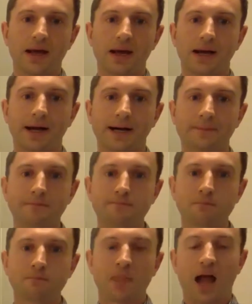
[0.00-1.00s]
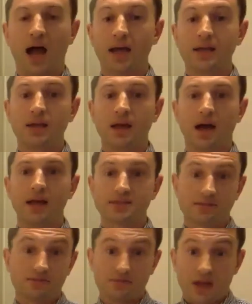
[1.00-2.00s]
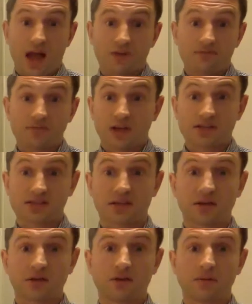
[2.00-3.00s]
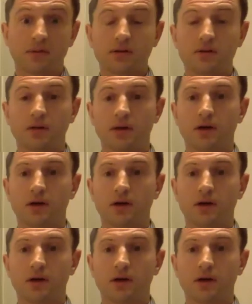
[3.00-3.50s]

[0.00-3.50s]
I have nonstick equipment,